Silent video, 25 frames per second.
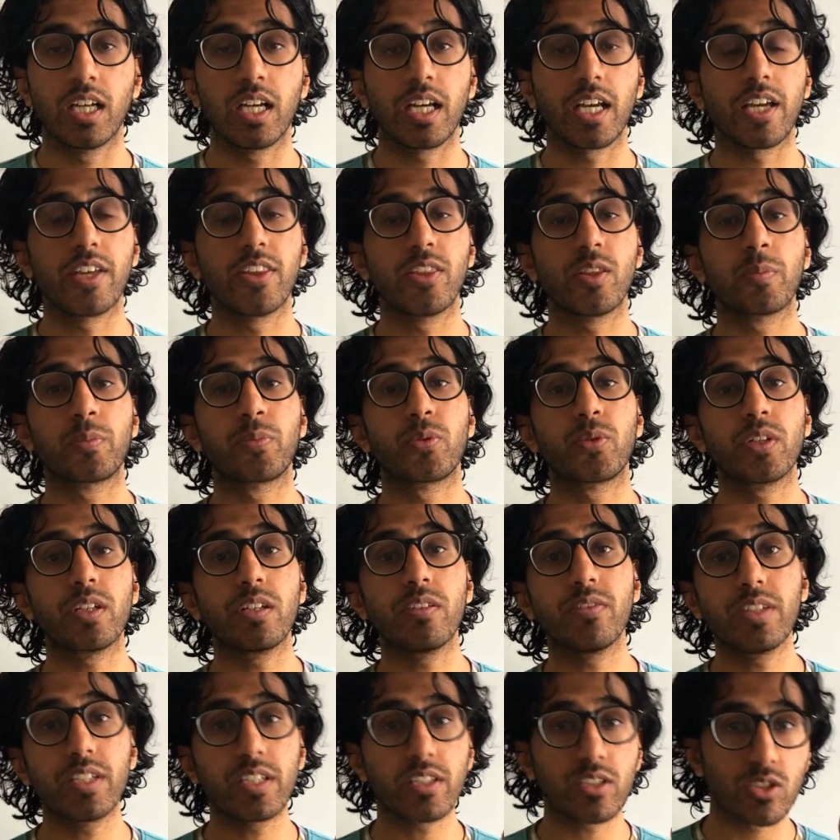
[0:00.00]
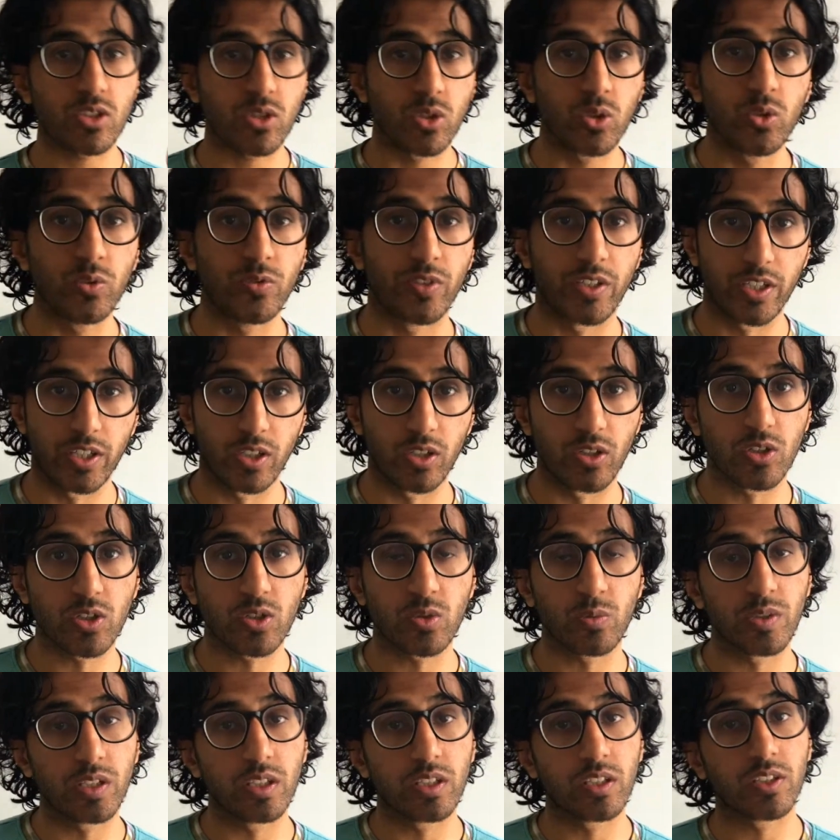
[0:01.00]
In the previous two videos,
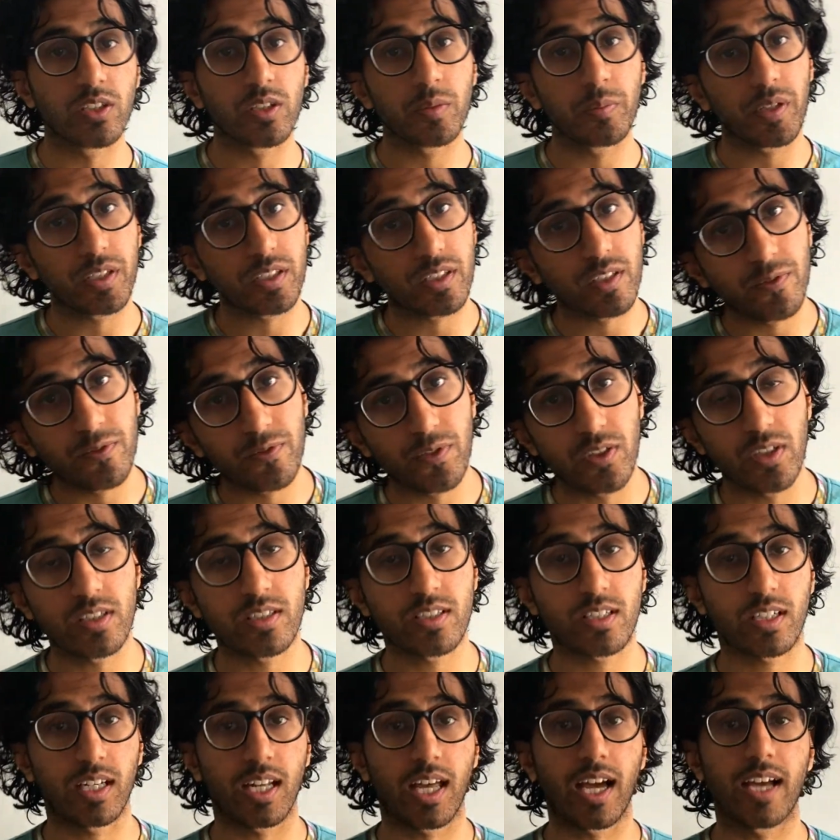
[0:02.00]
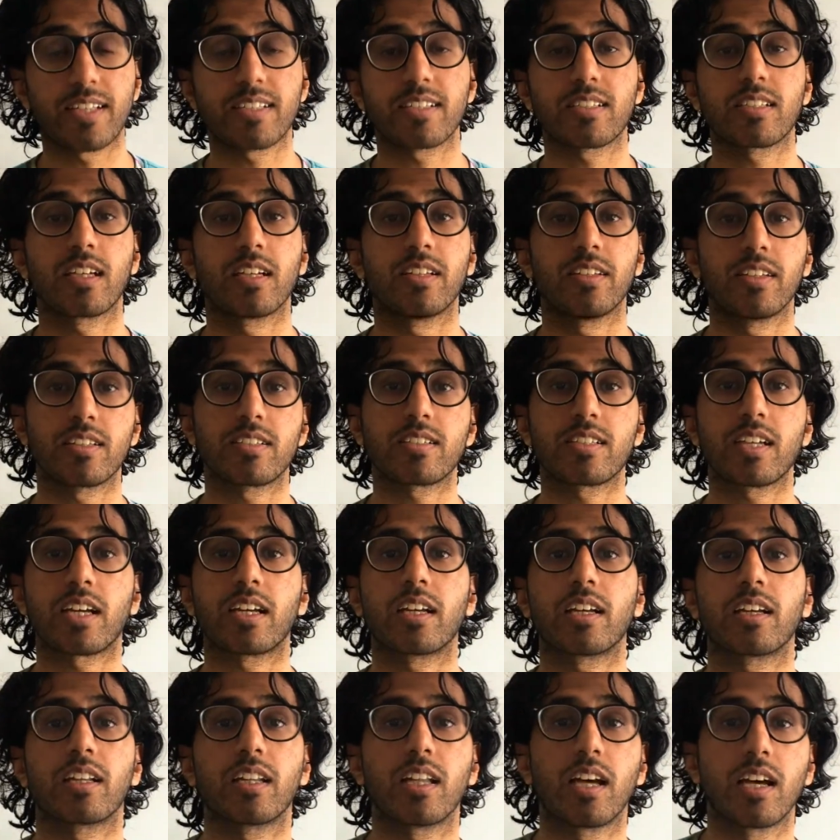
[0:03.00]
we learned about the first class and the
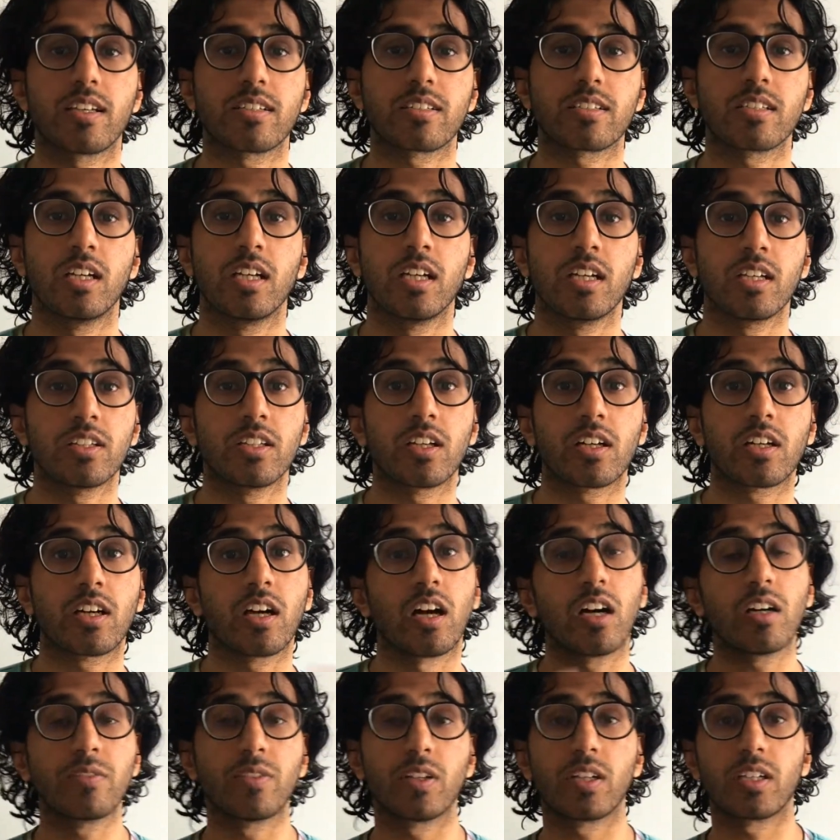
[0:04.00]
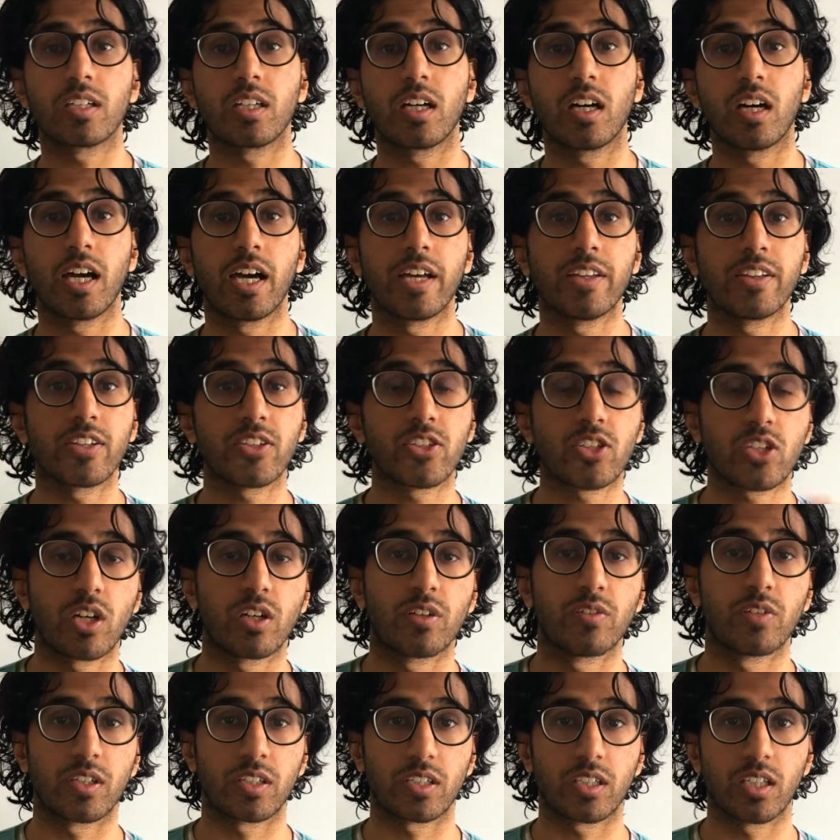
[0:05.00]
second class, the ka varga and the cha
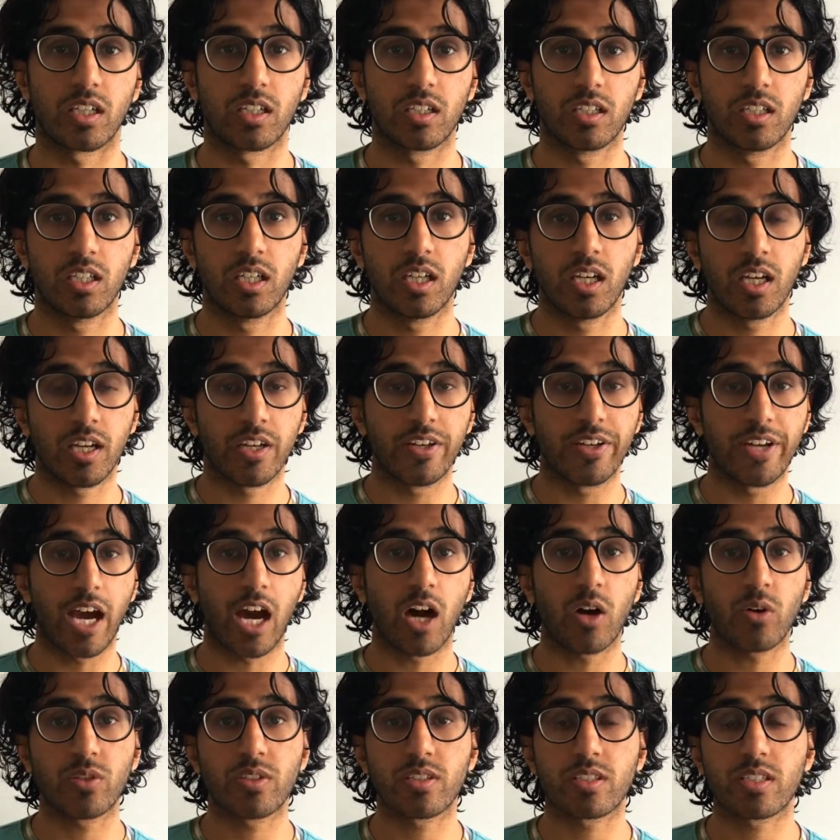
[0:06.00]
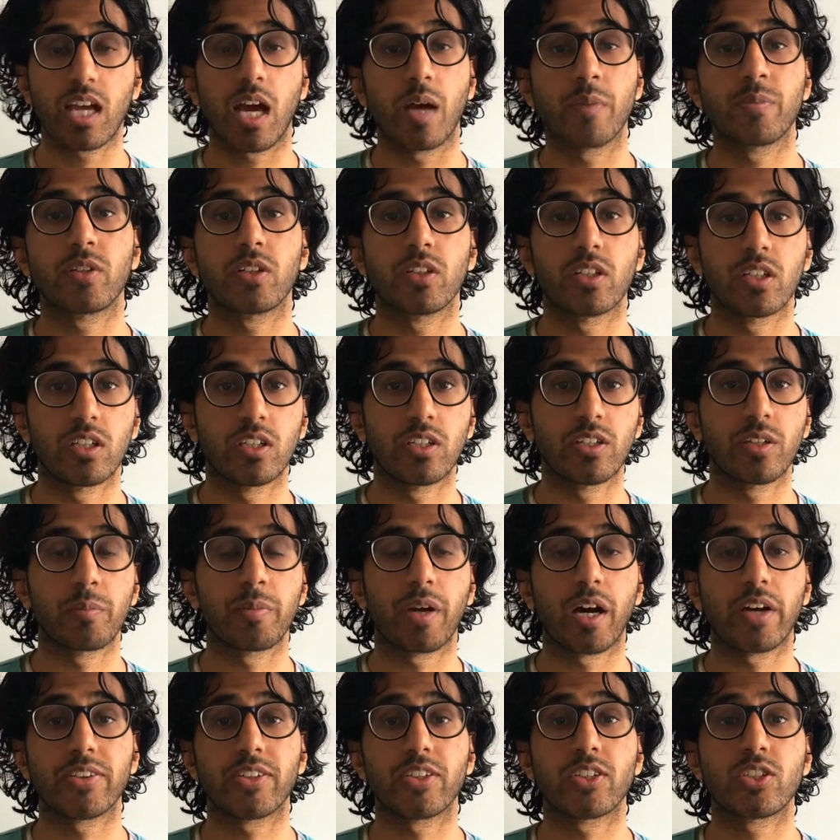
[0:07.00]
varga. Now it's time to learn
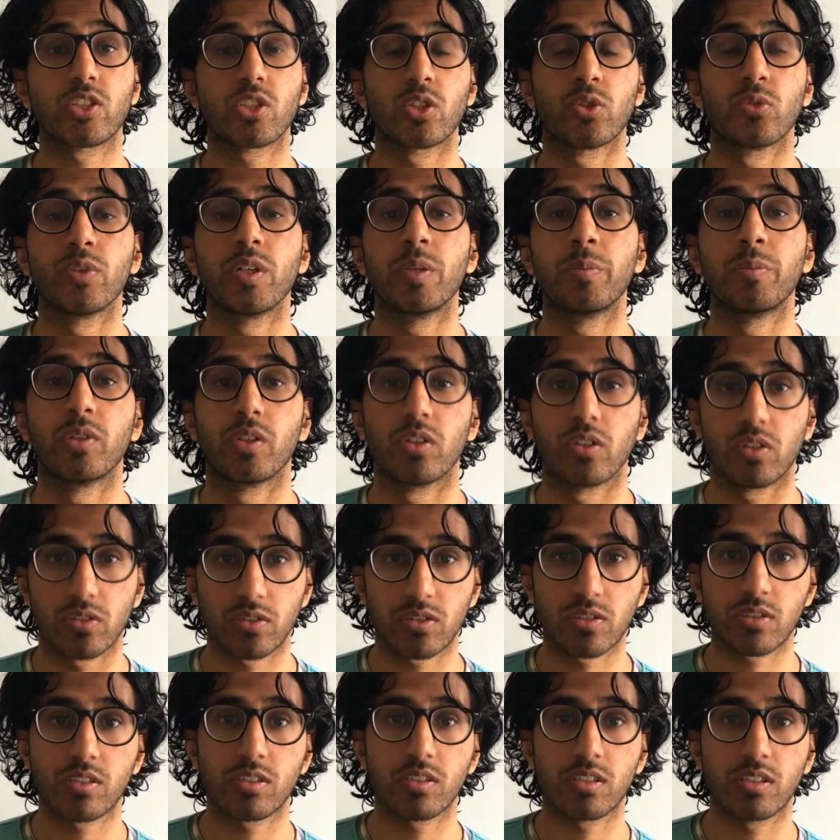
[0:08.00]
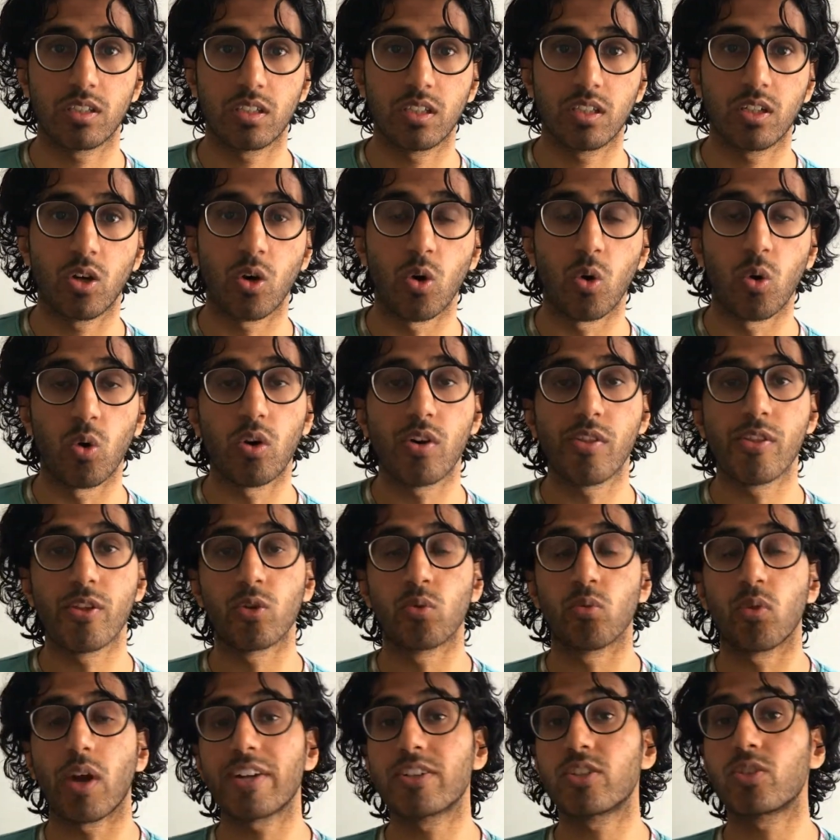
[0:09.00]
about the cerebrals, or the
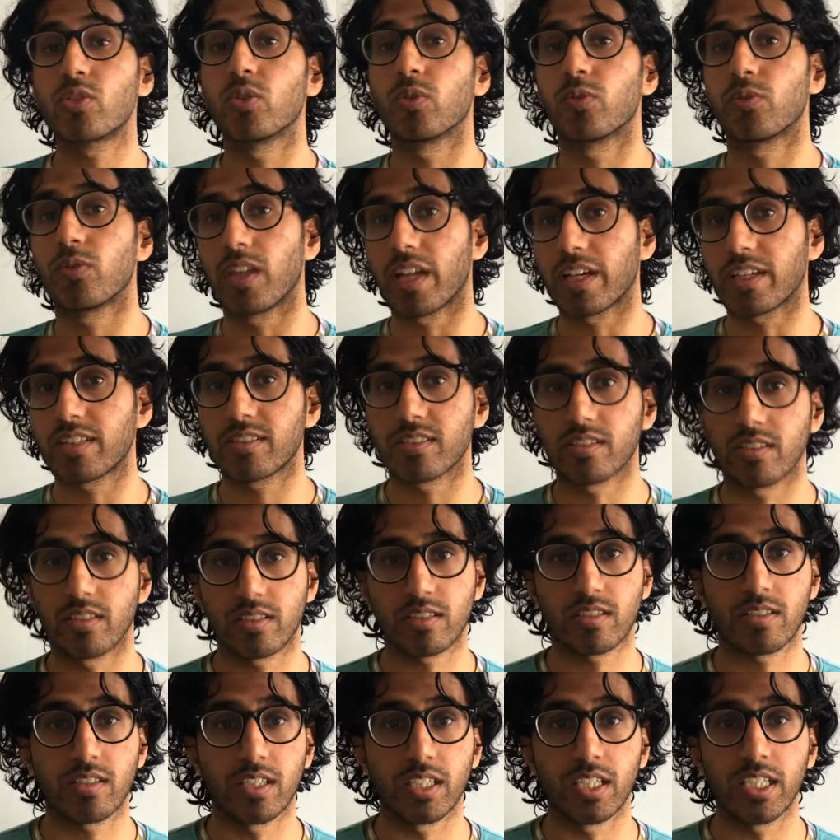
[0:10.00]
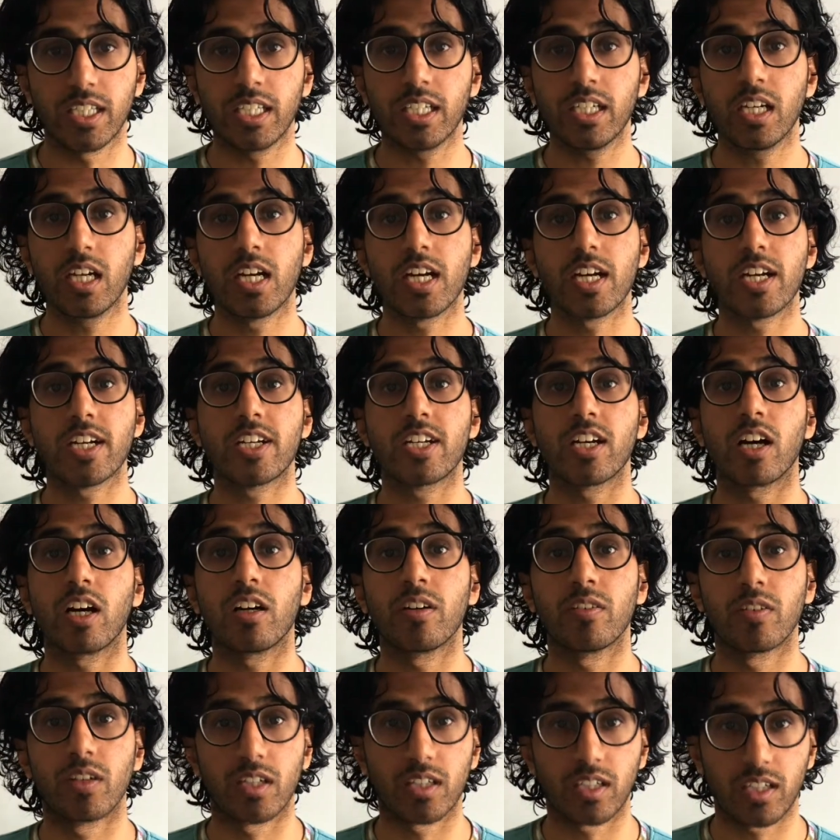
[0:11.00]
retroflexes, the ta
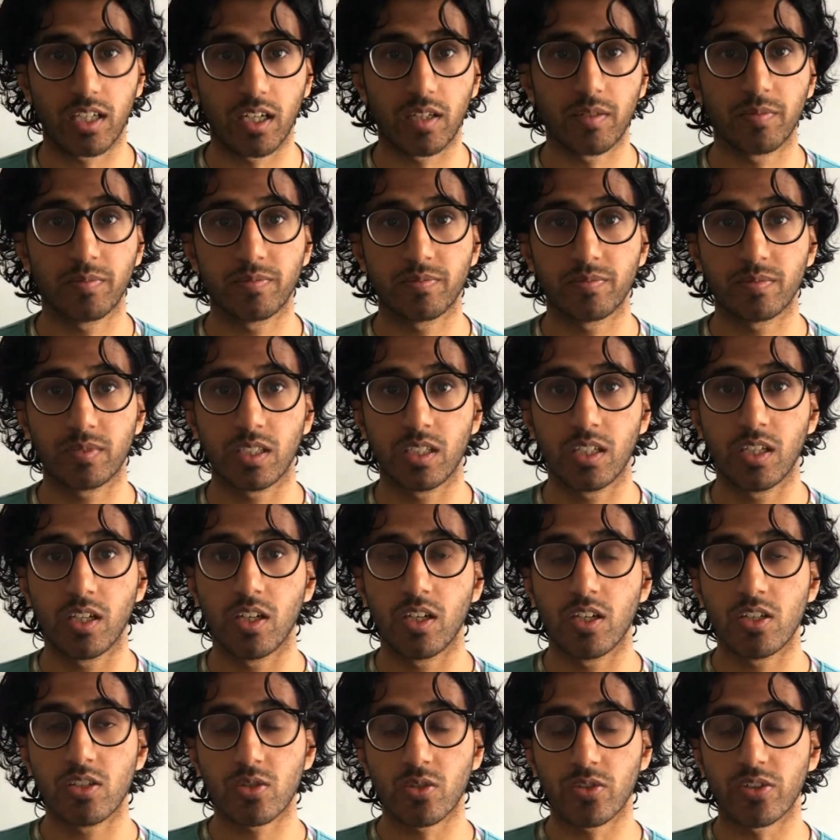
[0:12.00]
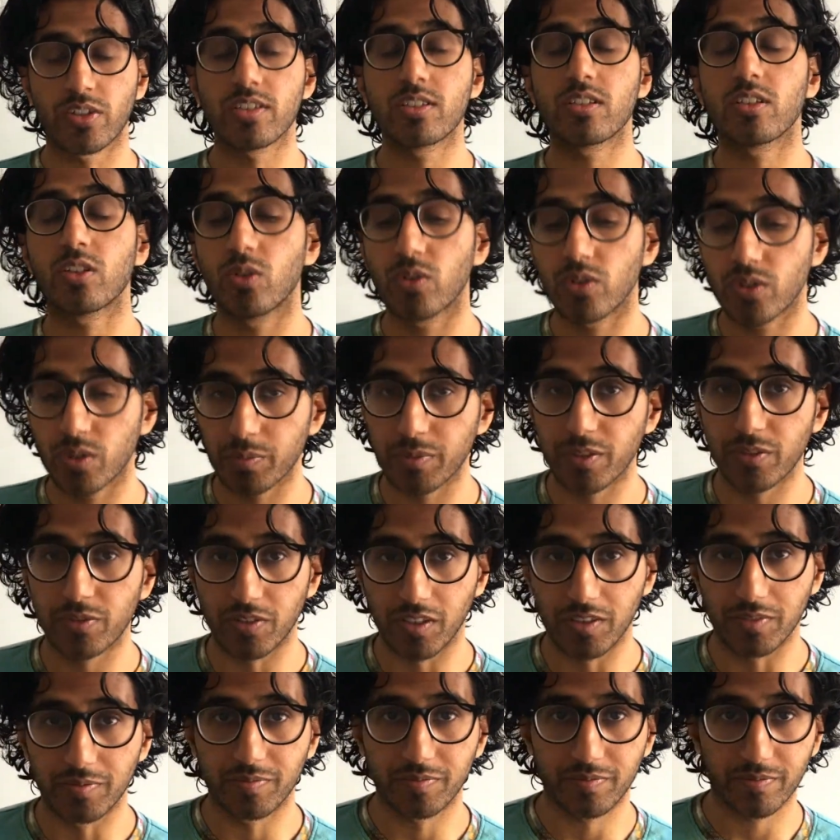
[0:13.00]
varga. So these are going to be
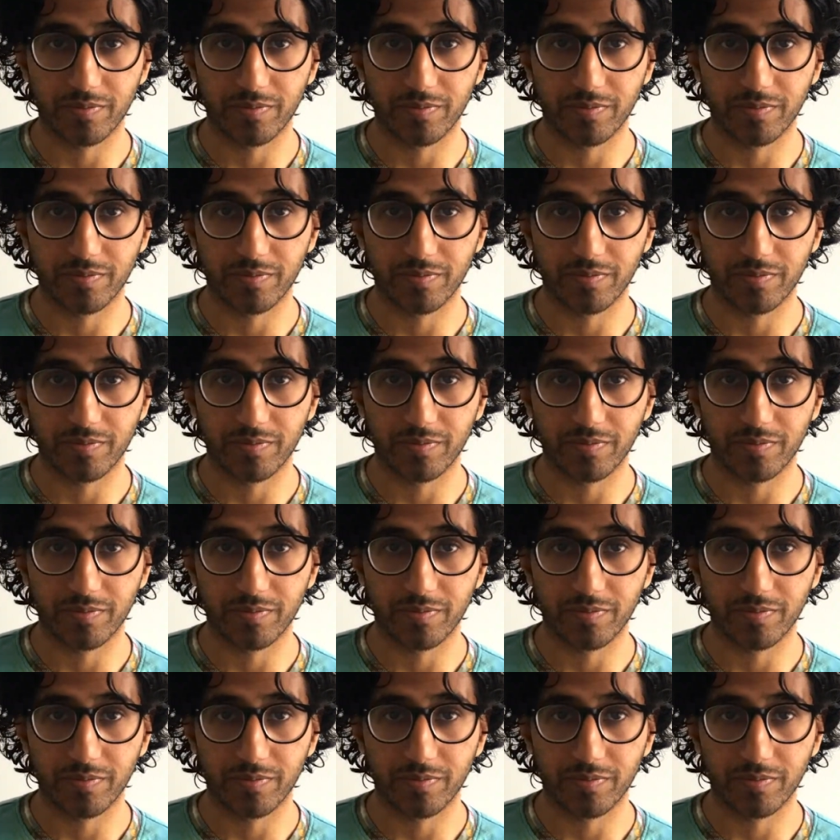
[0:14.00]
fun.